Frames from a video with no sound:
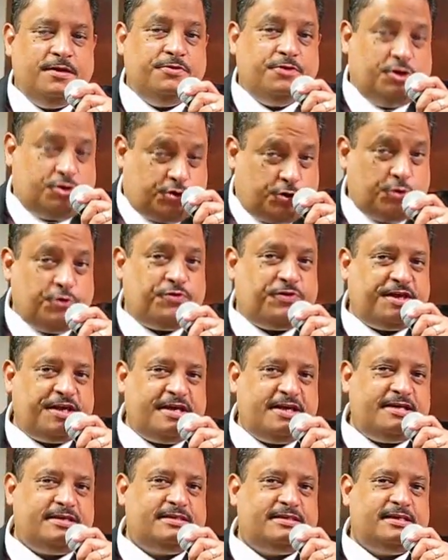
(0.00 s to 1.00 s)
The truth
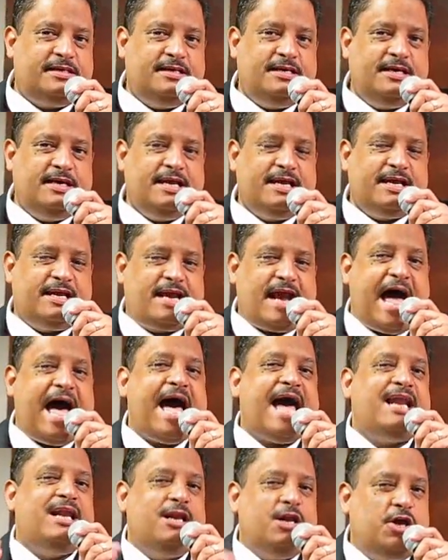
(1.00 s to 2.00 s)
is,
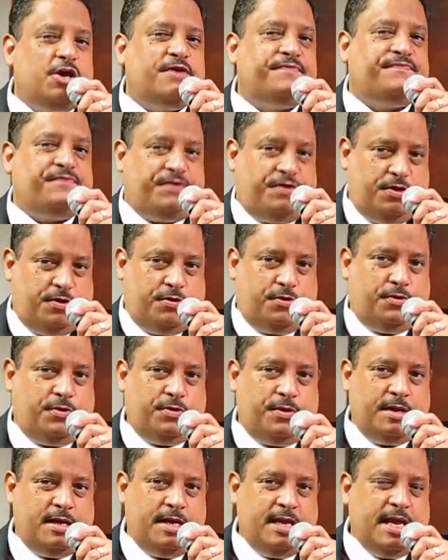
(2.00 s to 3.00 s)
God loves you.
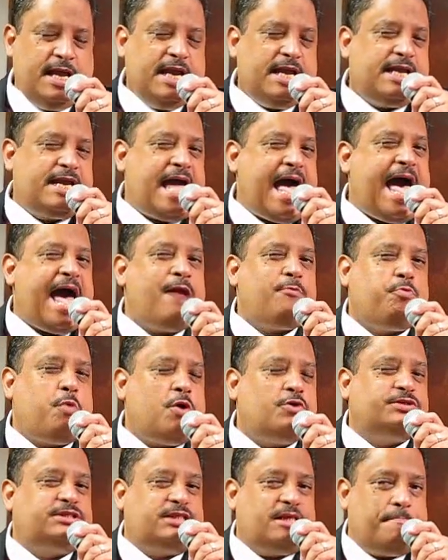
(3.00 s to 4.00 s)
God
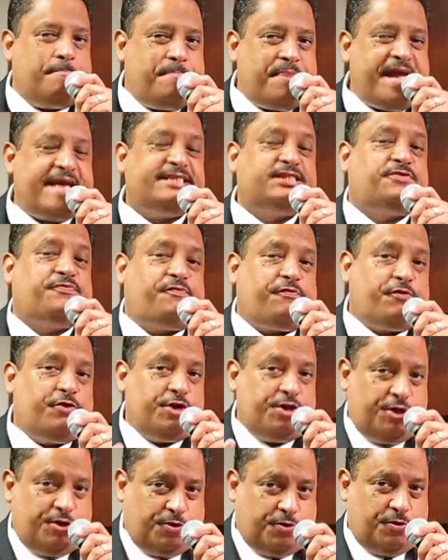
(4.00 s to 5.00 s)
wants the best for
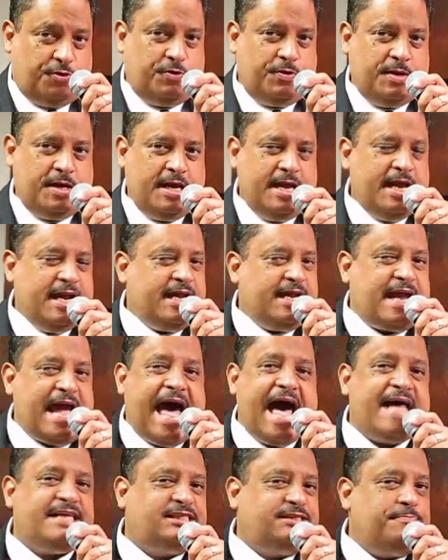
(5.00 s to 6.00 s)
you.
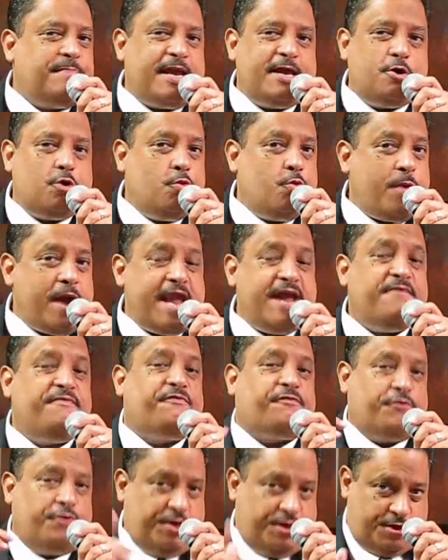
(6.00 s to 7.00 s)
God's made a way
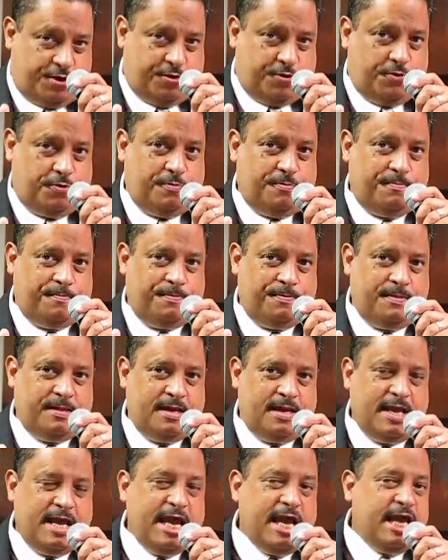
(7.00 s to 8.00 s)
for you.
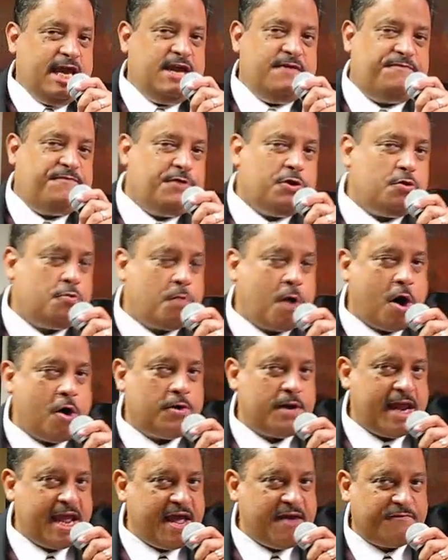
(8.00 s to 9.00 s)
If you
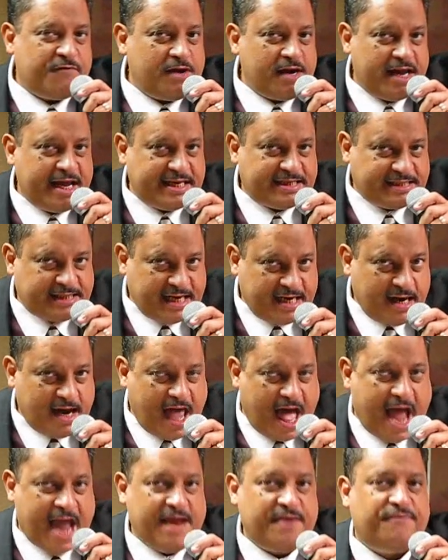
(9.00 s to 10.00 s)
want everlasting
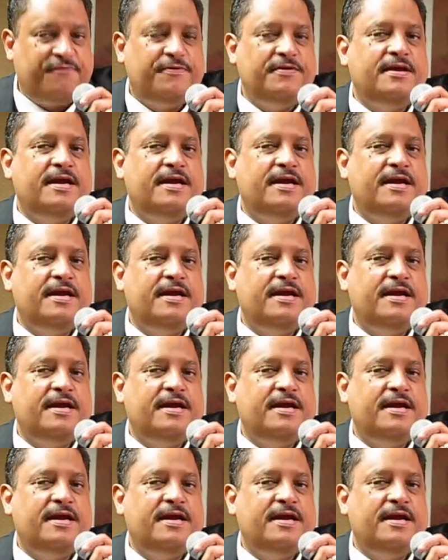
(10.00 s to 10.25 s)
life,